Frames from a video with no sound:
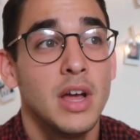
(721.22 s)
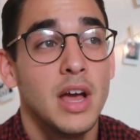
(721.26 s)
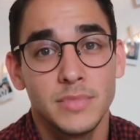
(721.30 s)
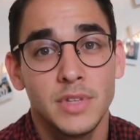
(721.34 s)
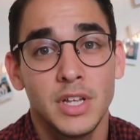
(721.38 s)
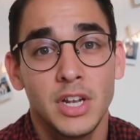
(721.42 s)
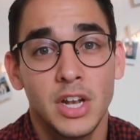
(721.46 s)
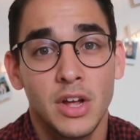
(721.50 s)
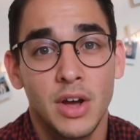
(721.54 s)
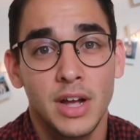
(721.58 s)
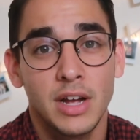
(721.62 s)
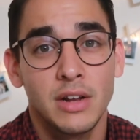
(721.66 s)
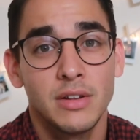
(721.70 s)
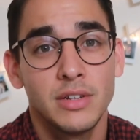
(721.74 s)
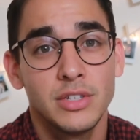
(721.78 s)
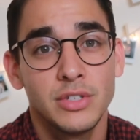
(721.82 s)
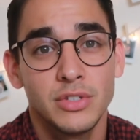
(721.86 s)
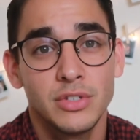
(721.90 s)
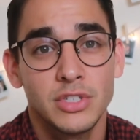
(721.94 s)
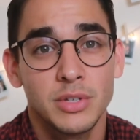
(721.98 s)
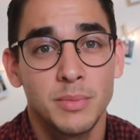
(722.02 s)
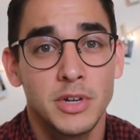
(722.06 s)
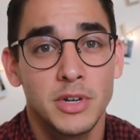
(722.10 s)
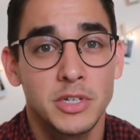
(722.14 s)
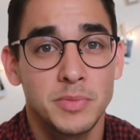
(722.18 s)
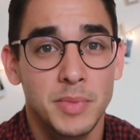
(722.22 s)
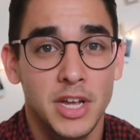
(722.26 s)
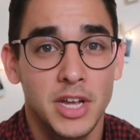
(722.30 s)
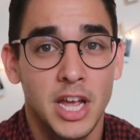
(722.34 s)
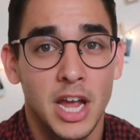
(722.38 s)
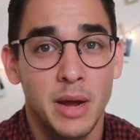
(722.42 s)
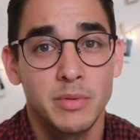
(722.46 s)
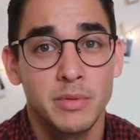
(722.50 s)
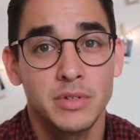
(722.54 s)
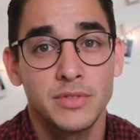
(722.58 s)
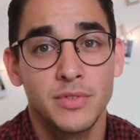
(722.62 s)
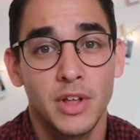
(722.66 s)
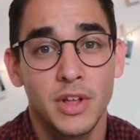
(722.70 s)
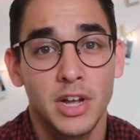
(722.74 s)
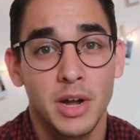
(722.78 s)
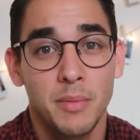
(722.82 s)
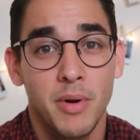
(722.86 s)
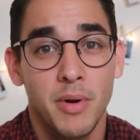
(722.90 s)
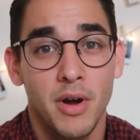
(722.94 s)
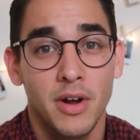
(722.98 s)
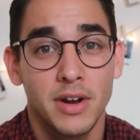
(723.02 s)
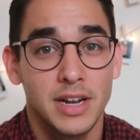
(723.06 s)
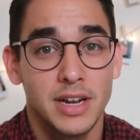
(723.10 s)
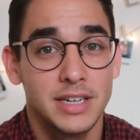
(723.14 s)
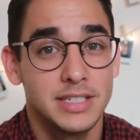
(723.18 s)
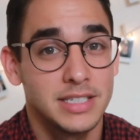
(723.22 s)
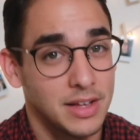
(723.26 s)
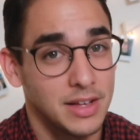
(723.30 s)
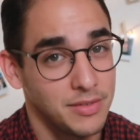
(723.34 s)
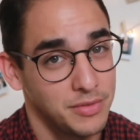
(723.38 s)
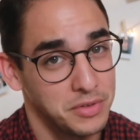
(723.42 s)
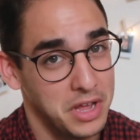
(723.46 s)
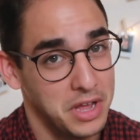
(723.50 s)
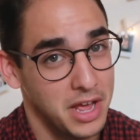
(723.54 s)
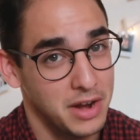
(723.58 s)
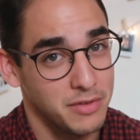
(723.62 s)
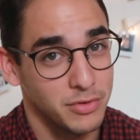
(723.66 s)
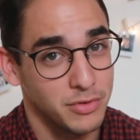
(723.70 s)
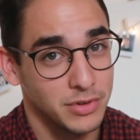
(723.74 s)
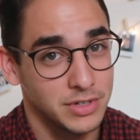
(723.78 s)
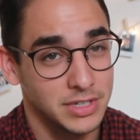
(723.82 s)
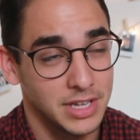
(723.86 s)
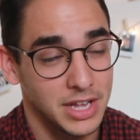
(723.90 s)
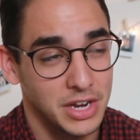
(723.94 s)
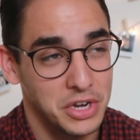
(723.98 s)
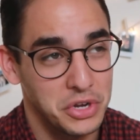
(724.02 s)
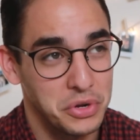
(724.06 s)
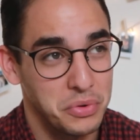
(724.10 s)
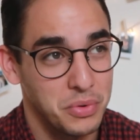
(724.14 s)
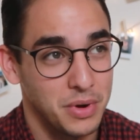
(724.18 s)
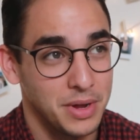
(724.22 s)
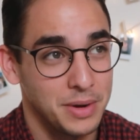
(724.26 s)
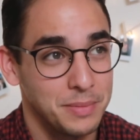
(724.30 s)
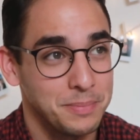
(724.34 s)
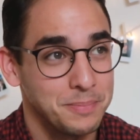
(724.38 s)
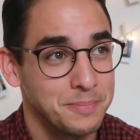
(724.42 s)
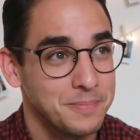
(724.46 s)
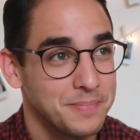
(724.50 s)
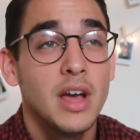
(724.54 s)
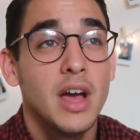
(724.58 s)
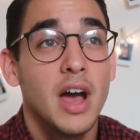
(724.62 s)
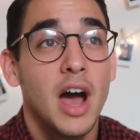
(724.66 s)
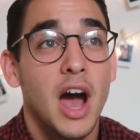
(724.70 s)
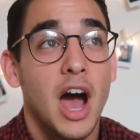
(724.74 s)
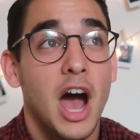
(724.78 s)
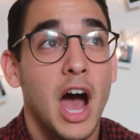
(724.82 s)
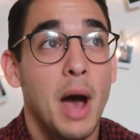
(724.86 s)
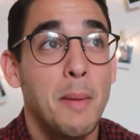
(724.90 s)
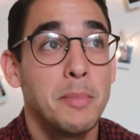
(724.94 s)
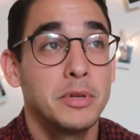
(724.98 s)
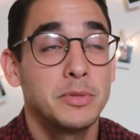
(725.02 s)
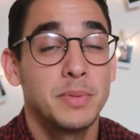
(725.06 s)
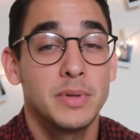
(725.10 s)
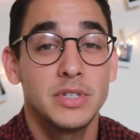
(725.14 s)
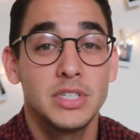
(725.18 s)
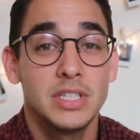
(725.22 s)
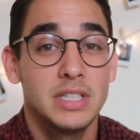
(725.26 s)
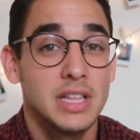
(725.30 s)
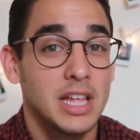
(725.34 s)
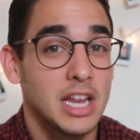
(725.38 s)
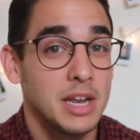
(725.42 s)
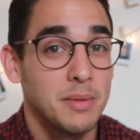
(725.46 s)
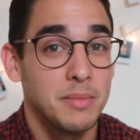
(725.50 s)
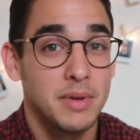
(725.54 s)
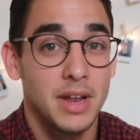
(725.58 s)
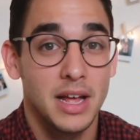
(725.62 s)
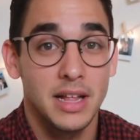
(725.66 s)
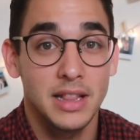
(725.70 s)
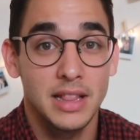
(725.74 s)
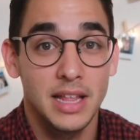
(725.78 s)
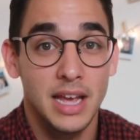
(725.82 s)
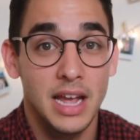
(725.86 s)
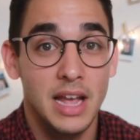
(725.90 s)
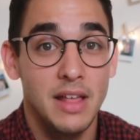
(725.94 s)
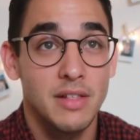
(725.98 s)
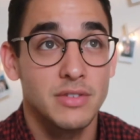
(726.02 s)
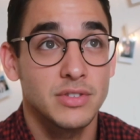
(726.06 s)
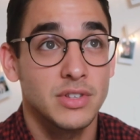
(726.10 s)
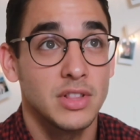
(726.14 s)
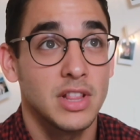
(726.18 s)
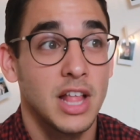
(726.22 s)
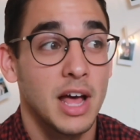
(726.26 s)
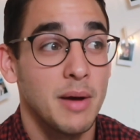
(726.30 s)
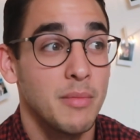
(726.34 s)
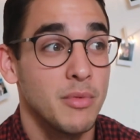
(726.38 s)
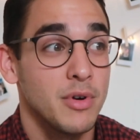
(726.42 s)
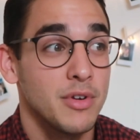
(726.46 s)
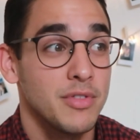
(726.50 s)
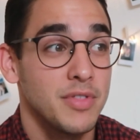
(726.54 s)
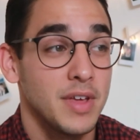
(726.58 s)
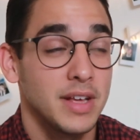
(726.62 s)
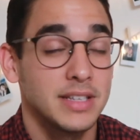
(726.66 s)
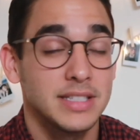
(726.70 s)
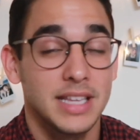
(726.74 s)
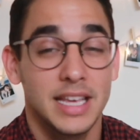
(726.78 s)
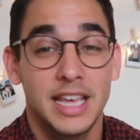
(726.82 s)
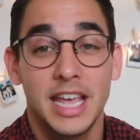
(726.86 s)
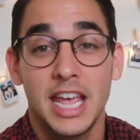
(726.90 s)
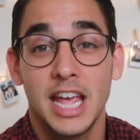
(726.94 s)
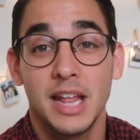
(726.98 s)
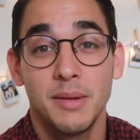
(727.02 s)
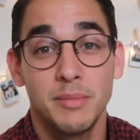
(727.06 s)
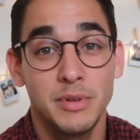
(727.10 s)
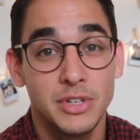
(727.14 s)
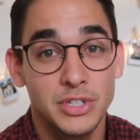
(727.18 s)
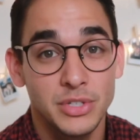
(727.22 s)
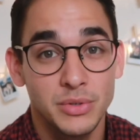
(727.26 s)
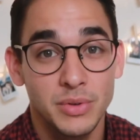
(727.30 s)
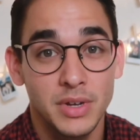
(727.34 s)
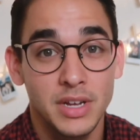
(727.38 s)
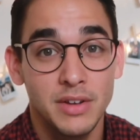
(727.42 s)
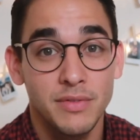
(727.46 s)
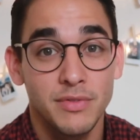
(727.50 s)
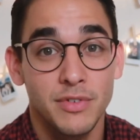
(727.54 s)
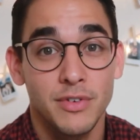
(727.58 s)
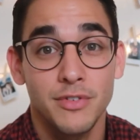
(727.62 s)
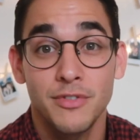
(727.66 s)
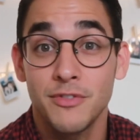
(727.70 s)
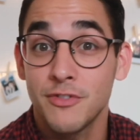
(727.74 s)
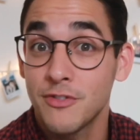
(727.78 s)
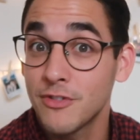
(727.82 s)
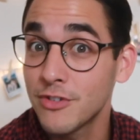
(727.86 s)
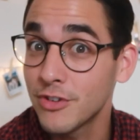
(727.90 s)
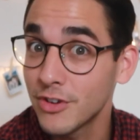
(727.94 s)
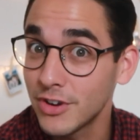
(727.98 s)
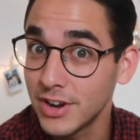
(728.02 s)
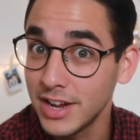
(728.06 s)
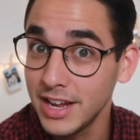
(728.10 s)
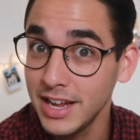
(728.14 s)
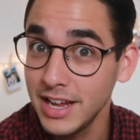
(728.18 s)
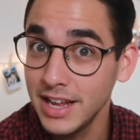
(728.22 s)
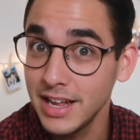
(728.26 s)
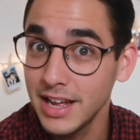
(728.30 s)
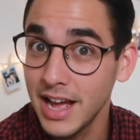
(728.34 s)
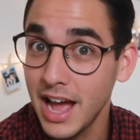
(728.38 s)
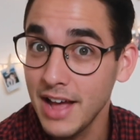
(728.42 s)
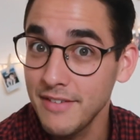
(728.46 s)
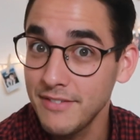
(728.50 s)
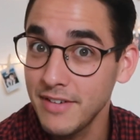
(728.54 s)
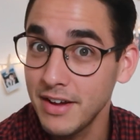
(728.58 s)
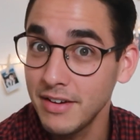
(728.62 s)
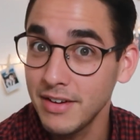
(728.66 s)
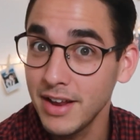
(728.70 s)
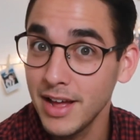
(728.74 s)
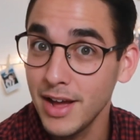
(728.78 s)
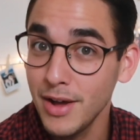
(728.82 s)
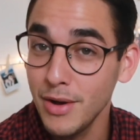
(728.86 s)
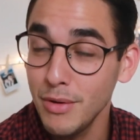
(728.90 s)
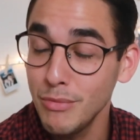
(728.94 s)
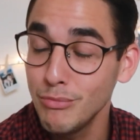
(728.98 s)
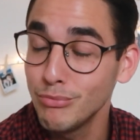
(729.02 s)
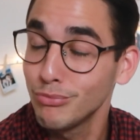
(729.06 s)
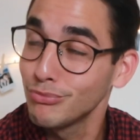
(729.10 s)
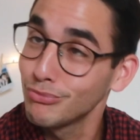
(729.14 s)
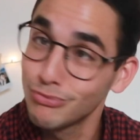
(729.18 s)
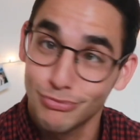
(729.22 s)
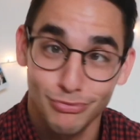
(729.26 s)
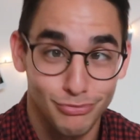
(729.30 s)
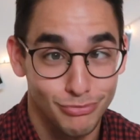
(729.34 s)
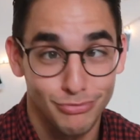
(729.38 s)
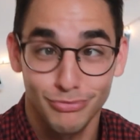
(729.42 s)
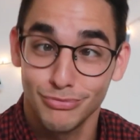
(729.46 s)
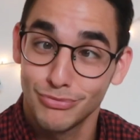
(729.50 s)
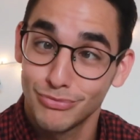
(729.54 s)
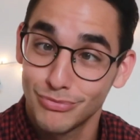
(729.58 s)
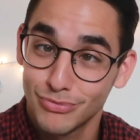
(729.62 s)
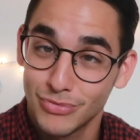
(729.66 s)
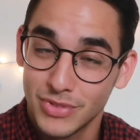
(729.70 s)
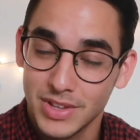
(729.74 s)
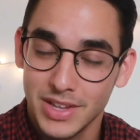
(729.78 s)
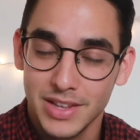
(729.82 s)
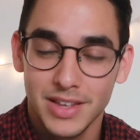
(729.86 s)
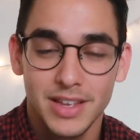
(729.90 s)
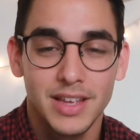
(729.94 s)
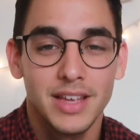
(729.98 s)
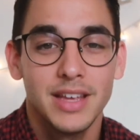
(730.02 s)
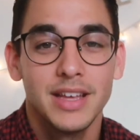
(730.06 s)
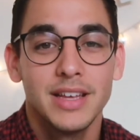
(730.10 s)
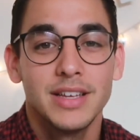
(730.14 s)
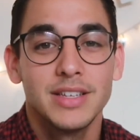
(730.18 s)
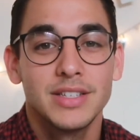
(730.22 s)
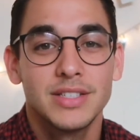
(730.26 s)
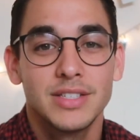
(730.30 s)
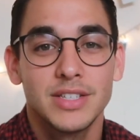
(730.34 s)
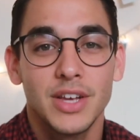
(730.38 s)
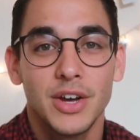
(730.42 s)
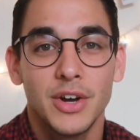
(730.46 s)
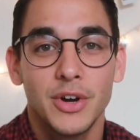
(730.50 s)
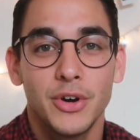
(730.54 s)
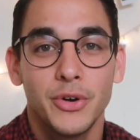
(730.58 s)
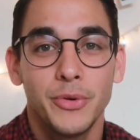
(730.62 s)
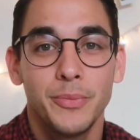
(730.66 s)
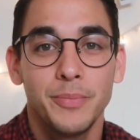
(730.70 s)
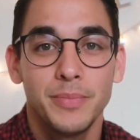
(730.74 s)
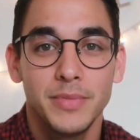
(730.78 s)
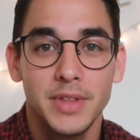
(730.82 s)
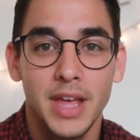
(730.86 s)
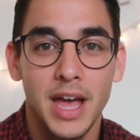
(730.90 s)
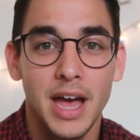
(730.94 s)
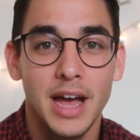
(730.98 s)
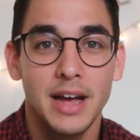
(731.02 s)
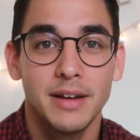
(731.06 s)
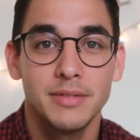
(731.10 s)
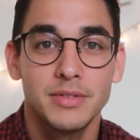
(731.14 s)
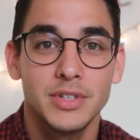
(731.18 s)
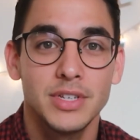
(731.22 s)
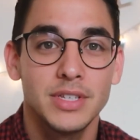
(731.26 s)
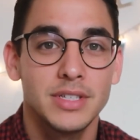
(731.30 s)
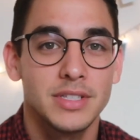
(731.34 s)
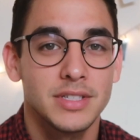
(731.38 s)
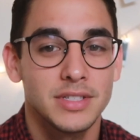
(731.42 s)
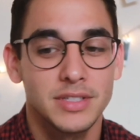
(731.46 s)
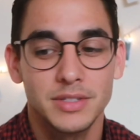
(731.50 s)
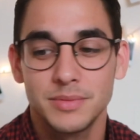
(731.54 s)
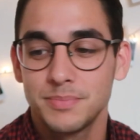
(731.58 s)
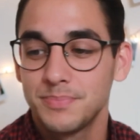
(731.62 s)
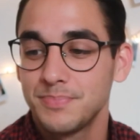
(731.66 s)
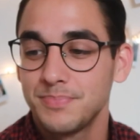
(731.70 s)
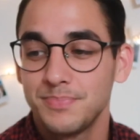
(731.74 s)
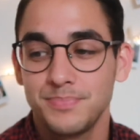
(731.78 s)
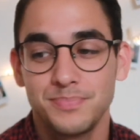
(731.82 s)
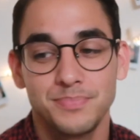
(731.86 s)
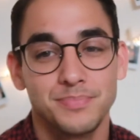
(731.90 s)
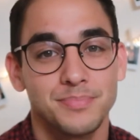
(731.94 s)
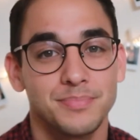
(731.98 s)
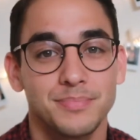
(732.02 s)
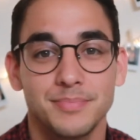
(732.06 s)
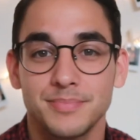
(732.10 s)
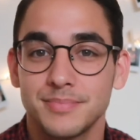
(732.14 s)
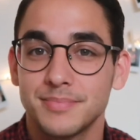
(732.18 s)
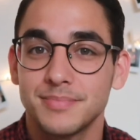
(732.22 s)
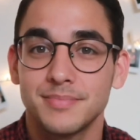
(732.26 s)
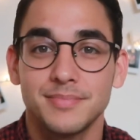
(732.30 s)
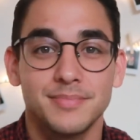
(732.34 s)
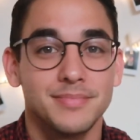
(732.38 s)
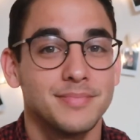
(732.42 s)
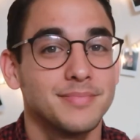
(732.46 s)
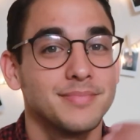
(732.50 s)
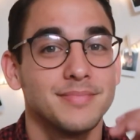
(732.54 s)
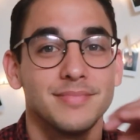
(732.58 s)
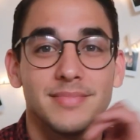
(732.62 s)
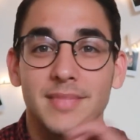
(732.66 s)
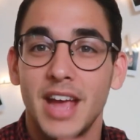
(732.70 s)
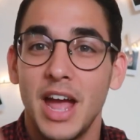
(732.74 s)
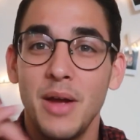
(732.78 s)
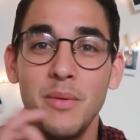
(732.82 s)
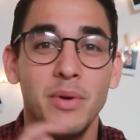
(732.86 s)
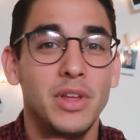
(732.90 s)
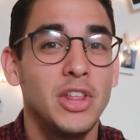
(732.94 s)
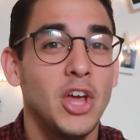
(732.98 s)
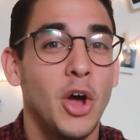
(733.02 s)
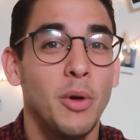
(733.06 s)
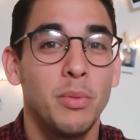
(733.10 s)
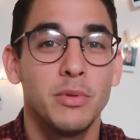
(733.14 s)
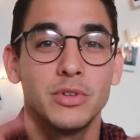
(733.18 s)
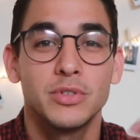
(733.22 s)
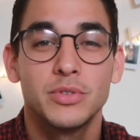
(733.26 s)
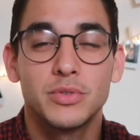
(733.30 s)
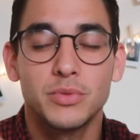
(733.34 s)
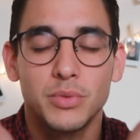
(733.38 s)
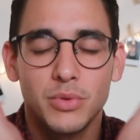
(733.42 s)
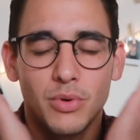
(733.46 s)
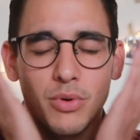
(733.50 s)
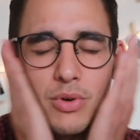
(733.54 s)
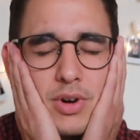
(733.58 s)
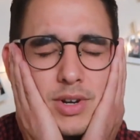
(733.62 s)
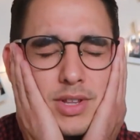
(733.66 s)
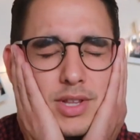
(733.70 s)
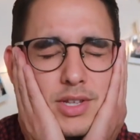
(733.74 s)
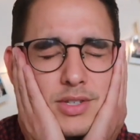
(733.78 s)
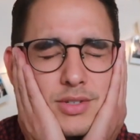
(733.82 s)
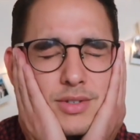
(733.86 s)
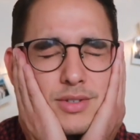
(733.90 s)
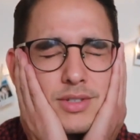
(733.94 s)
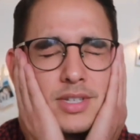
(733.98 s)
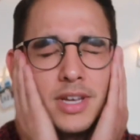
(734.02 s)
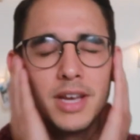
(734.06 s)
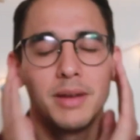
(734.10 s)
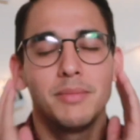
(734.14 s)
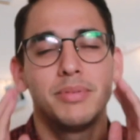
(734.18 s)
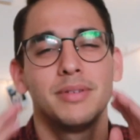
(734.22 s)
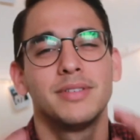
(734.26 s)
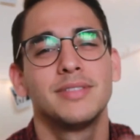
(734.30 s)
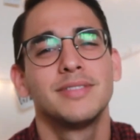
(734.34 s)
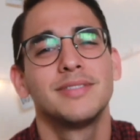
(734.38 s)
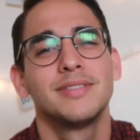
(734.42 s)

You know, I can only do so much. My camera's falling apart, and I definitely can't afford to get a new one. Especially now that I'm in LA, there's a lot more things I can be doing for free, I found out. So yeah, I really hope this is recording this whole time.